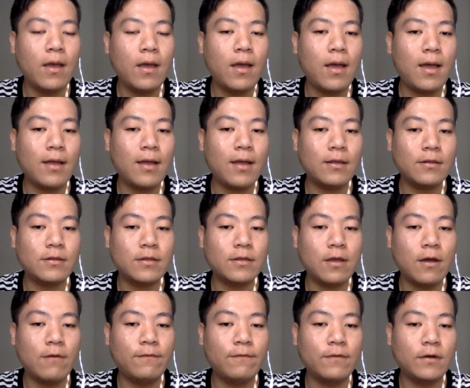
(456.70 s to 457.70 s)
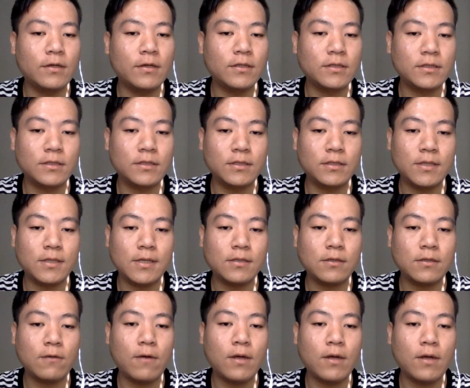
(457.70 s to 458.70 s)
and therefore
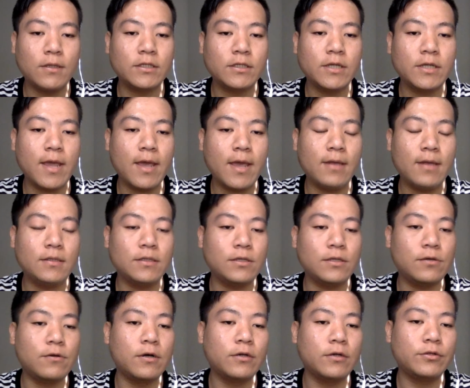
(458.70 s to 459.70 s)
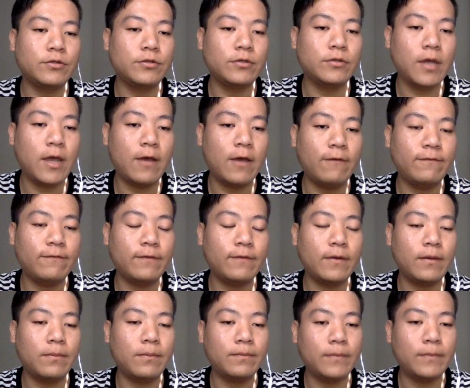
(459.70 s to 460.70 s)
this quantity is equal to
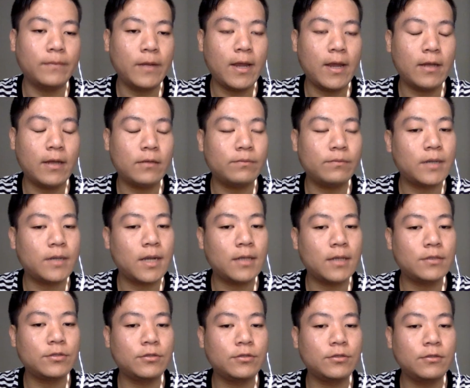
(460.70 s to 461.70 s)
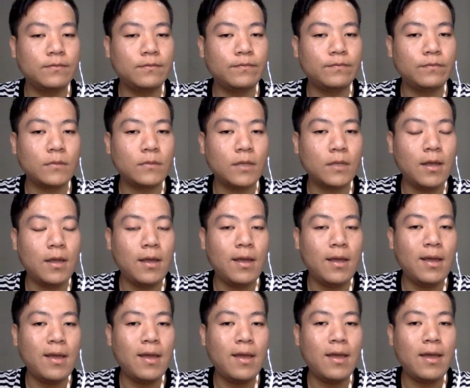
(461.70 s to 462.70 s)
Fn plus 2.
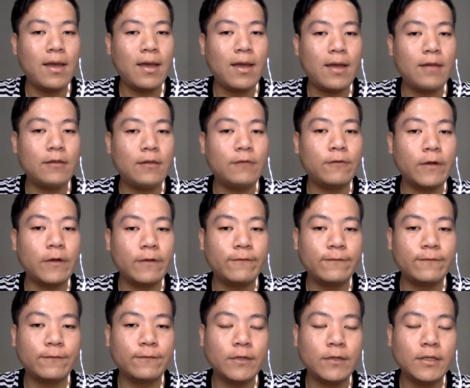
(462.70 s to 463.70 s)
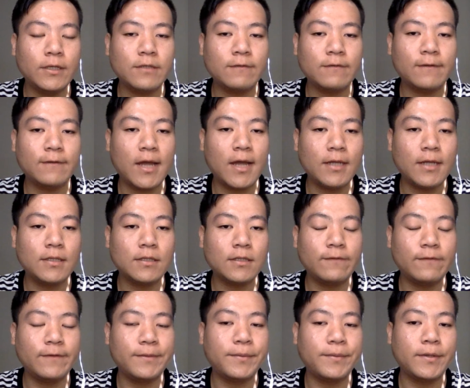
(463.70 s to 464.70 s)
And if we divide the
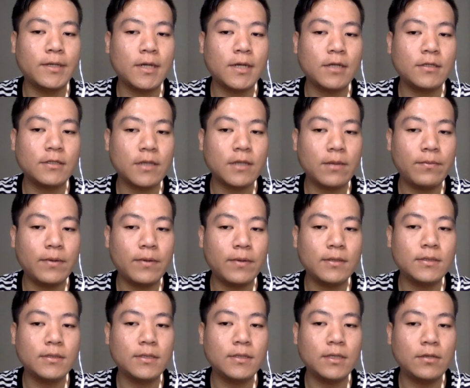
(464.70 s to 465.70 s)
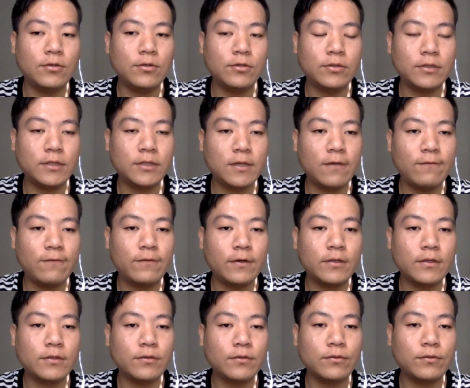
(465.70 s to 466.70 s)
Fibonacci numbers into
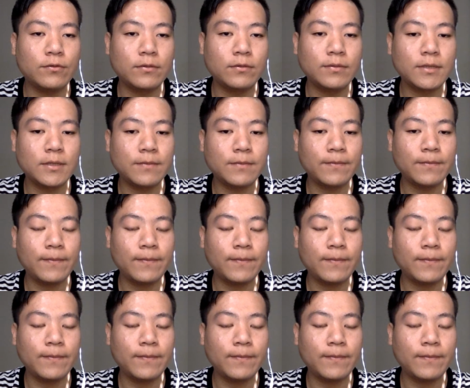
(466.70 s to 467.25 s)
different groups,